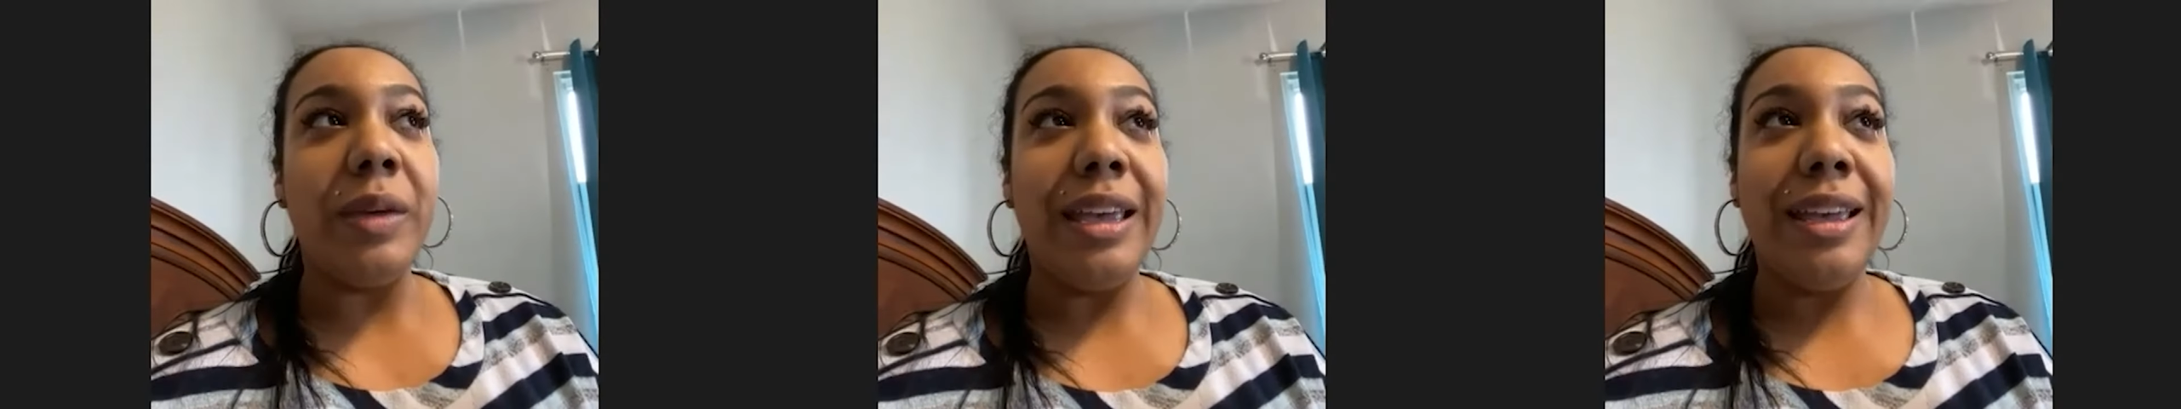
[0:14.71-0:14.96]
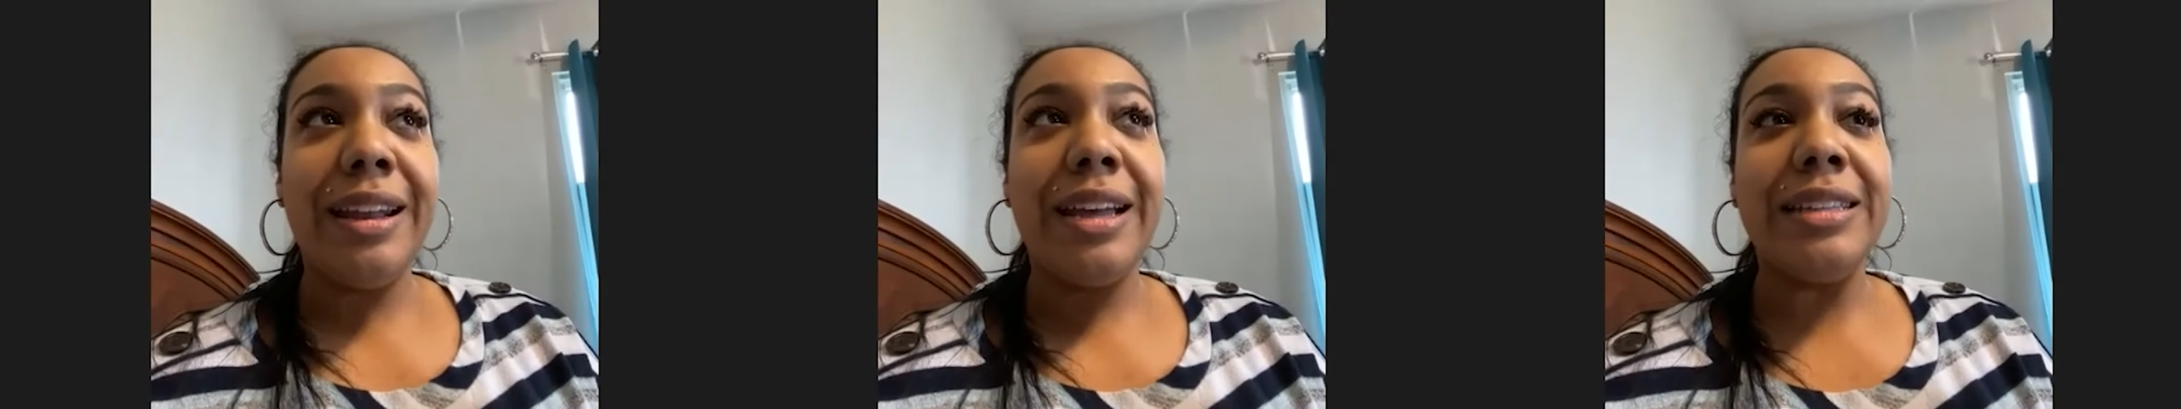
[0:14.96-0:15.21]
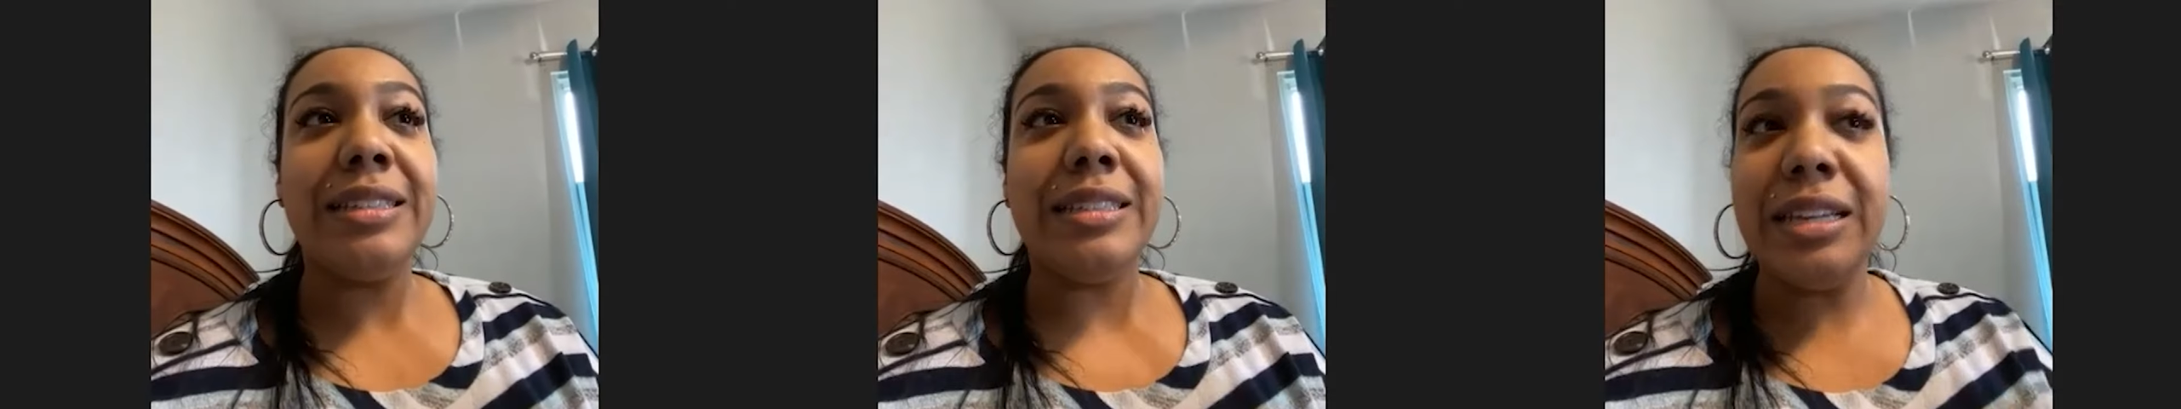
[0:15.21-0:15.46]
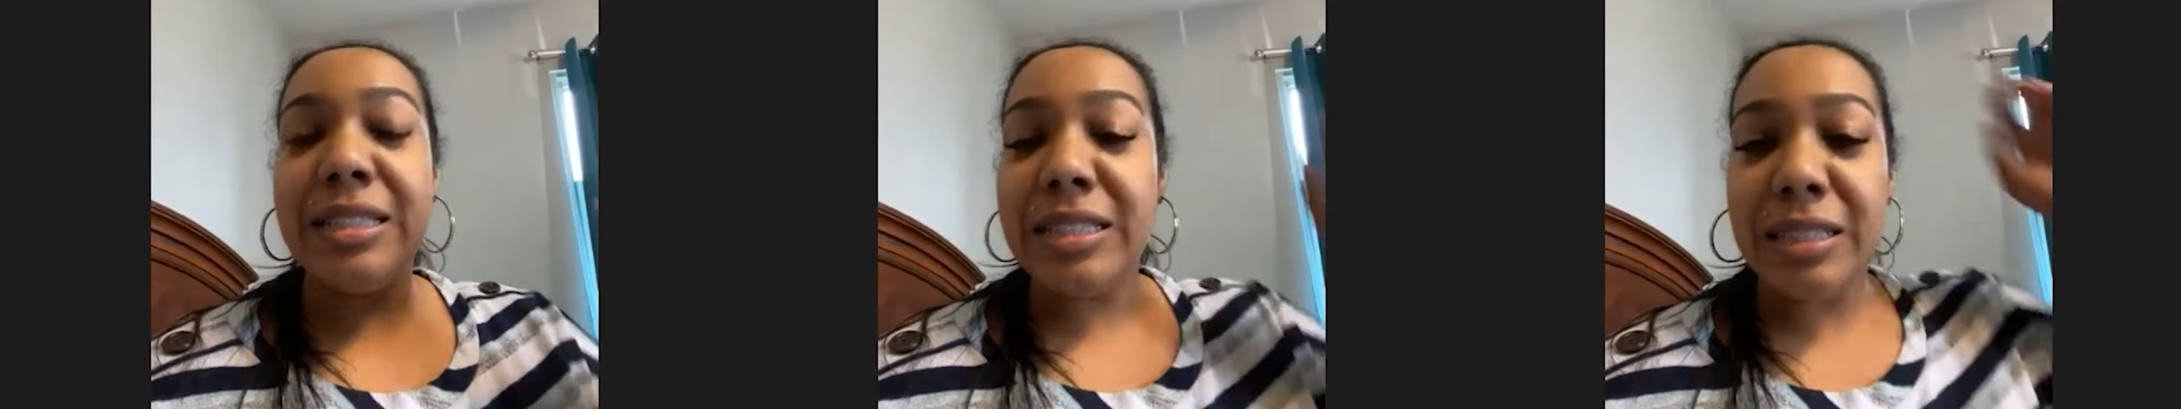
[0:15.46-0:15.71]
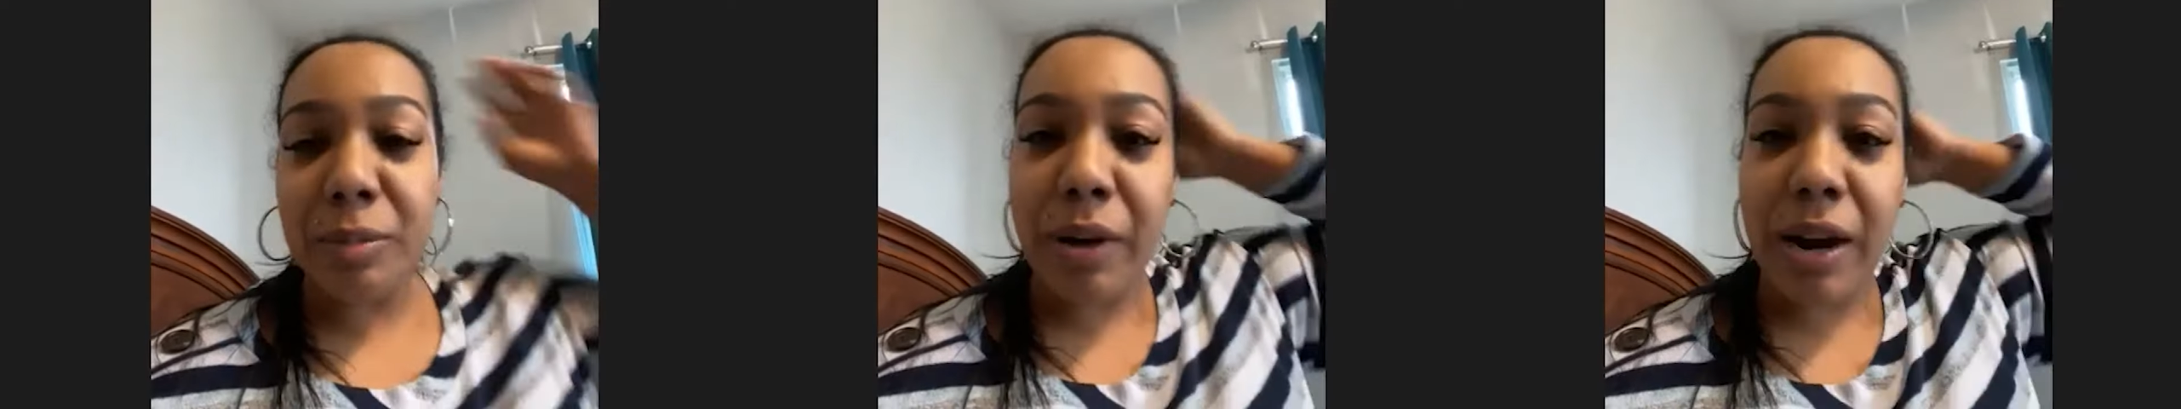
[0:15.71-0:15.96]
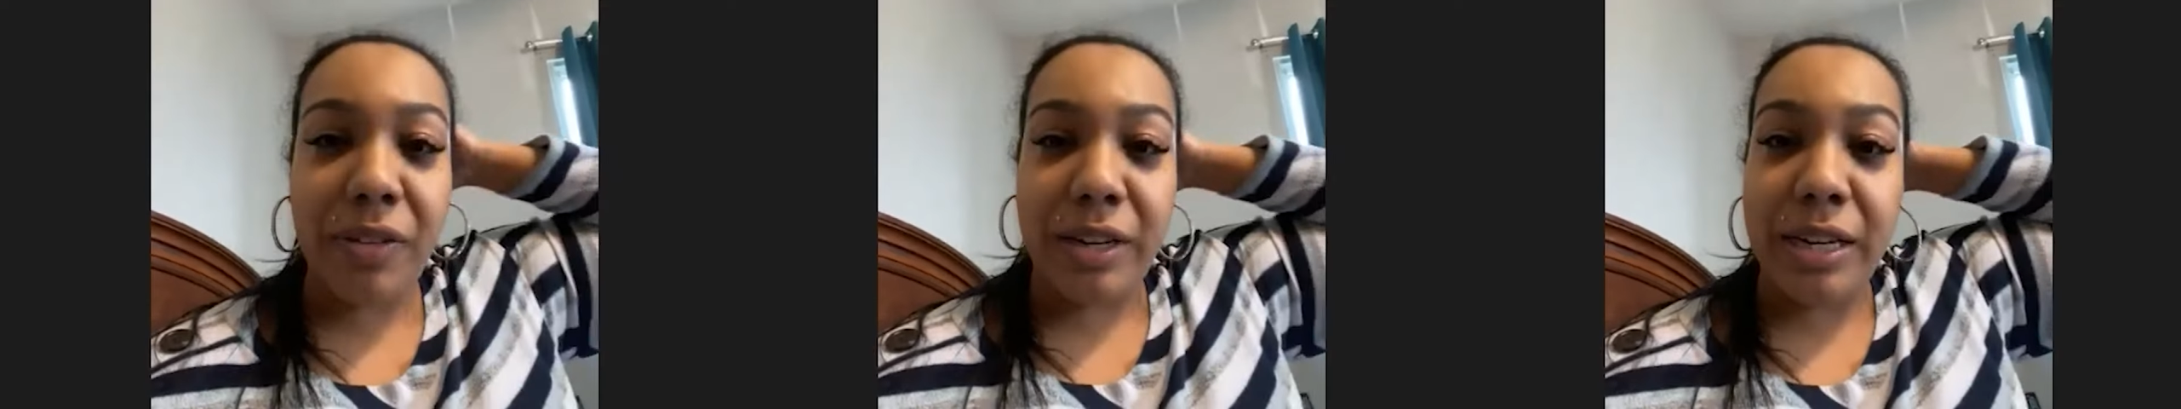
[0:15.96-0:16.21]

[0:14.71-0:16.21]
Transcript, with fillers: and I stand to profit